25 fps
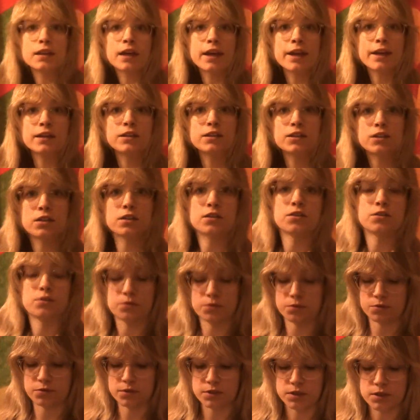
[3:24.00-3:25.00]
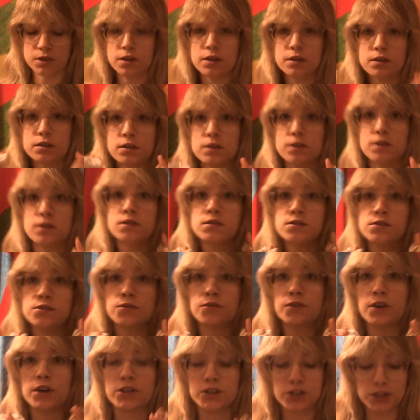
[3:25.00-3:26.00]
like to use
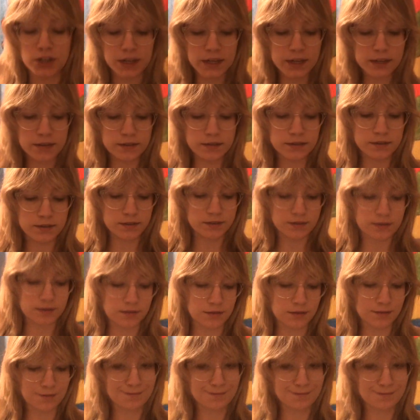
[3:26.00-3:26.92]
scrunchies.